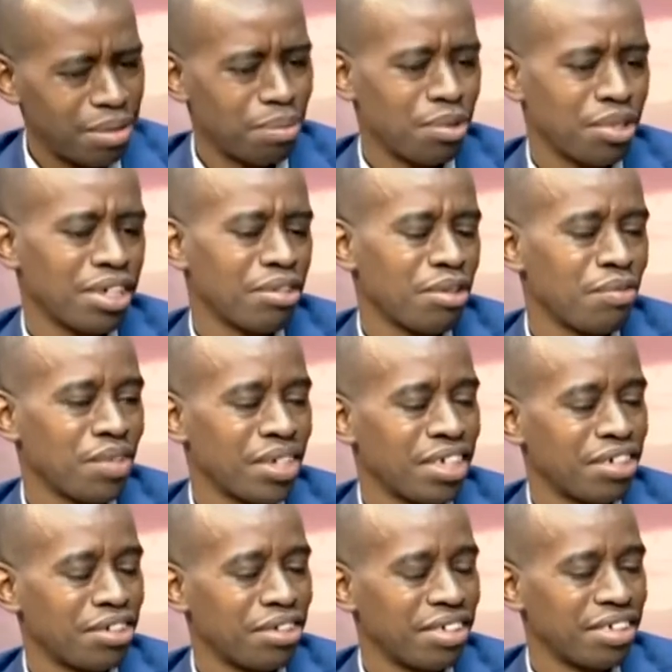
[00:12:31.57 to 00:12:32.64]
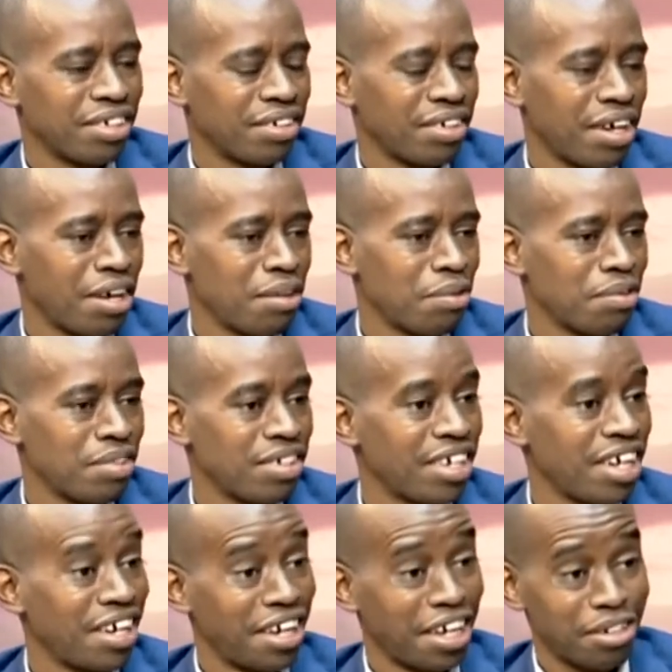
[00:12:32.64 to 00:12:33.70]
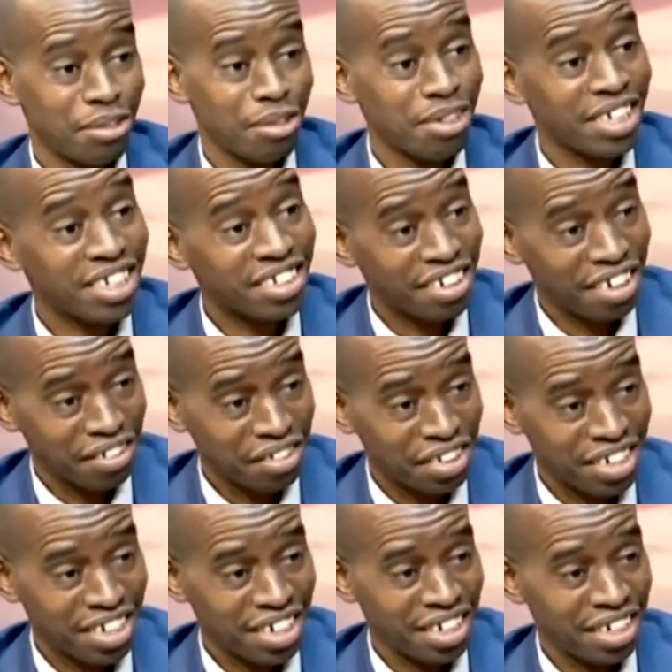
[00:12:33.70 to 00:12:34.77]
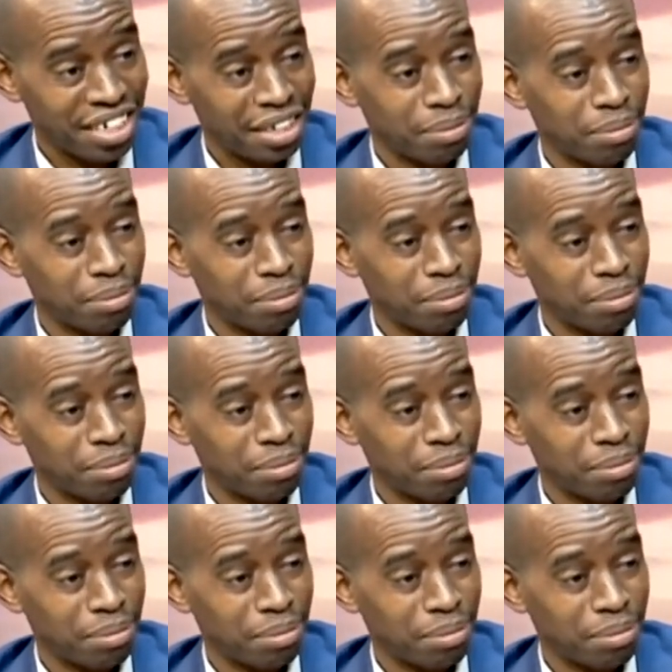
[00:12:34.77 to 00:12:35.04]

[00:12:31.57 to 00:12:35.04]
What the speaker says: important conversations around electoral integrity,